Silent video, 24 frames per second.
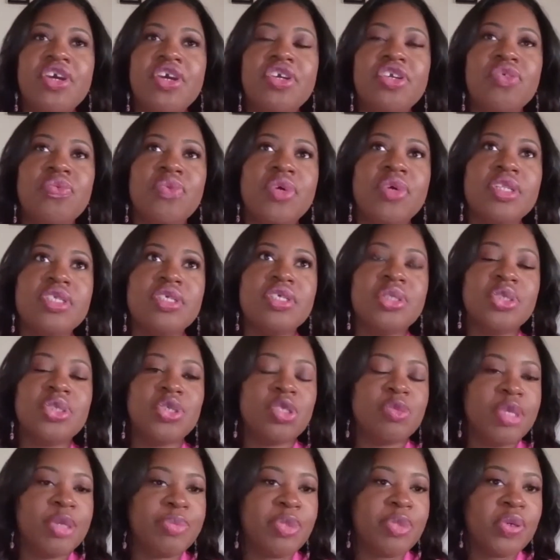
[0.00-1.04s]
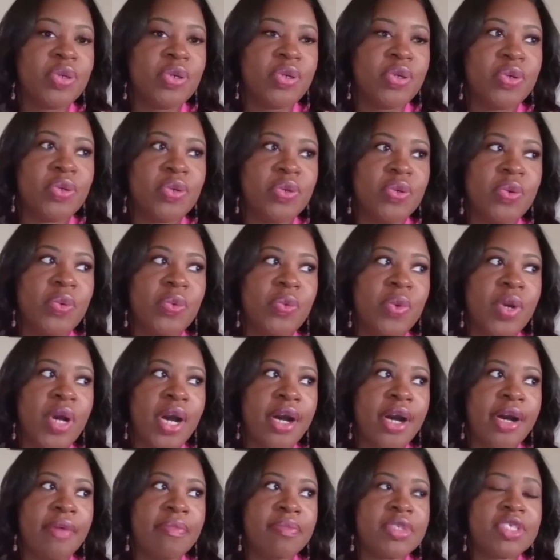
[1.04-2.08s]
You want to choose people who
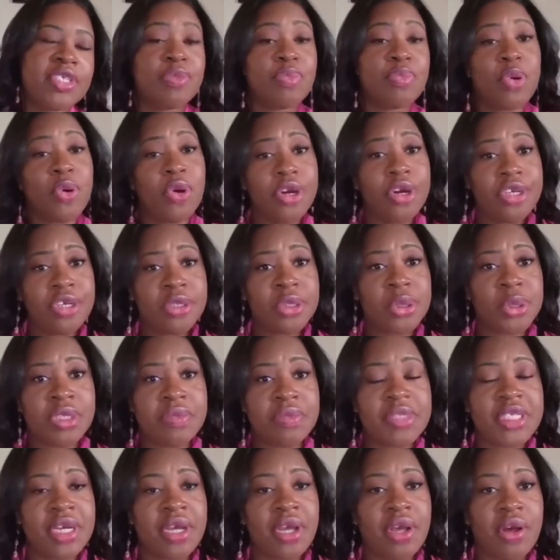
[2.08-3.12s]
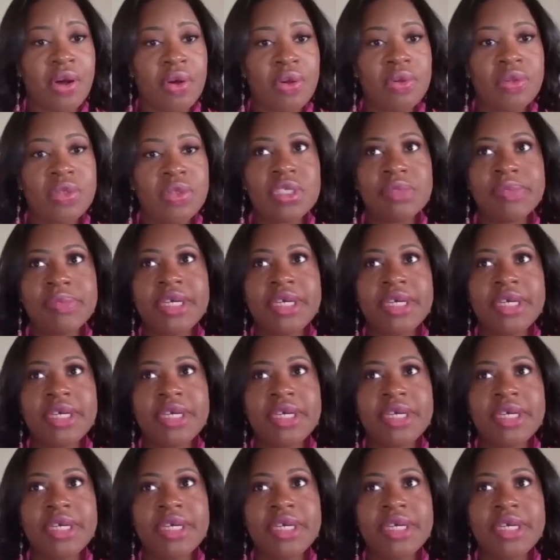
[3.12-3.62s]
support your dreams and goals,